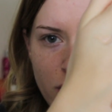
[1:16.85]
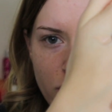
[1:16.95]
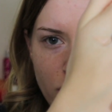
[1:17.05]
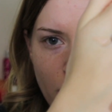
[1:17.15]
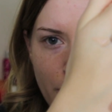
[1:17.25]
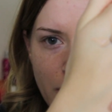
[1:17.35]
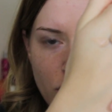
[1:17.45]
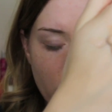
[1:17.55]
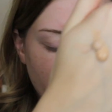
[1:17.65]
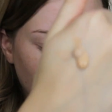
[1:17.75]
and Shell
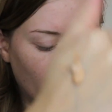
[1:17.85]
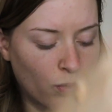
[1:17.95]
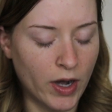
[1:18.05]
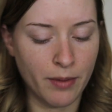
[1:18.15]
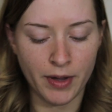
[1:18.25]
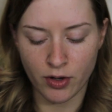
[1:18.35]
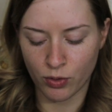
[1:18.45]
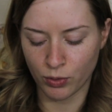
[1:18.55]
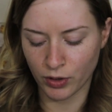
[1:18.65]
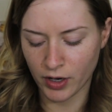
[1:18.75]
Beige is quite a bit
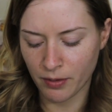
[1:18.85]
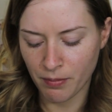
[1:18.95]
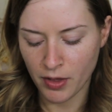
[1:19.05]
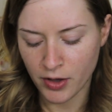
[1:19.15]
cooler.